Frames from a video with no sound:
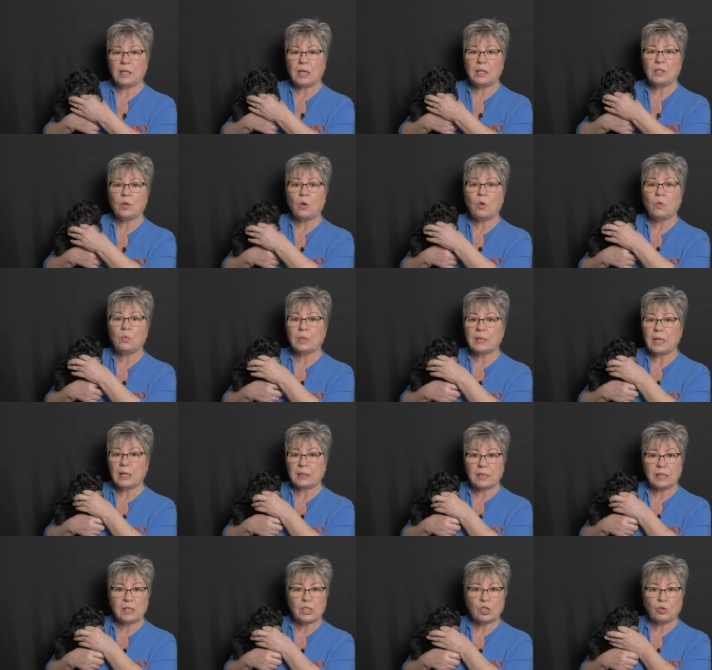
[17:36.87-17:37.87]
they don't
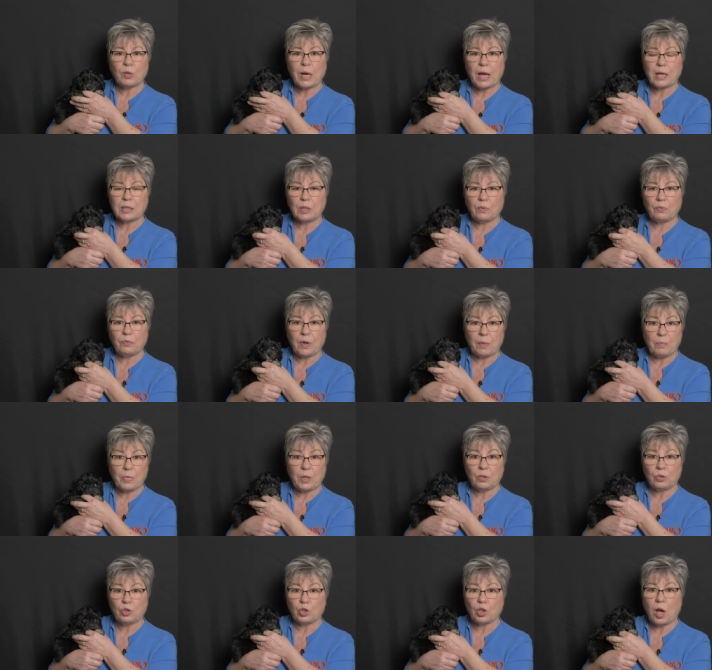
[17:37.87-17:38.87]
get distracted from
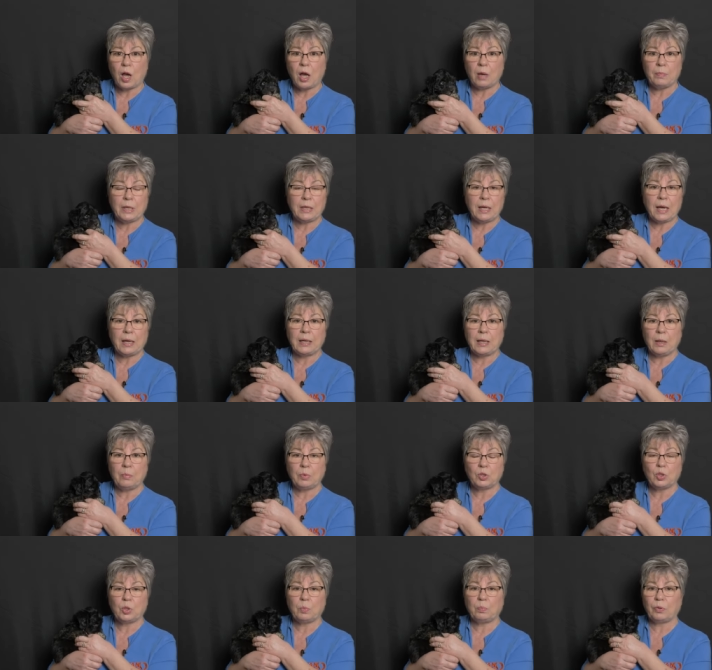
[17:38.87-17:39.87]
their job and
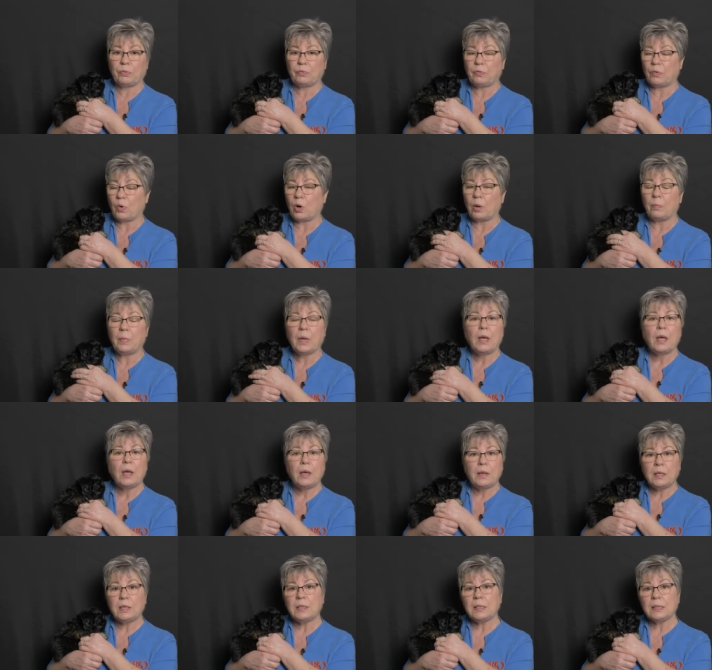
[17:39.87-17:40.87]
unable to perform.
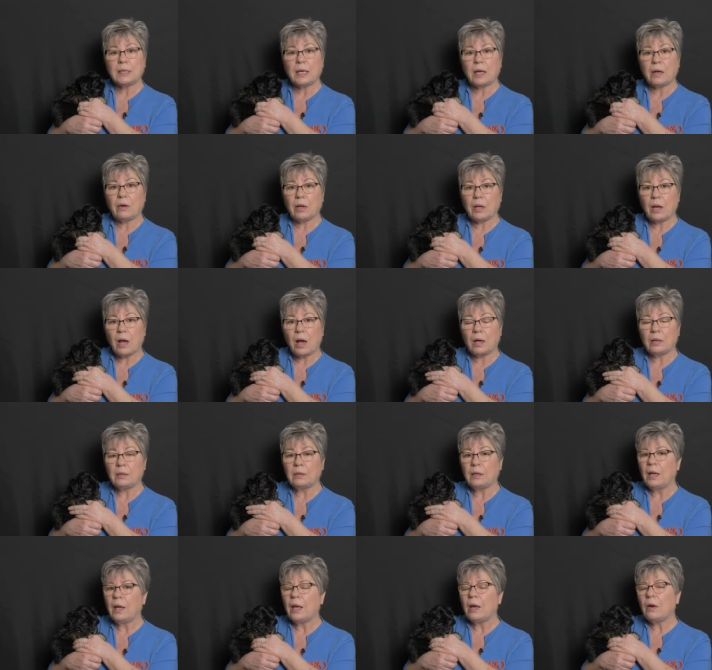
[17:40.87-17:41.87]
They just carry on.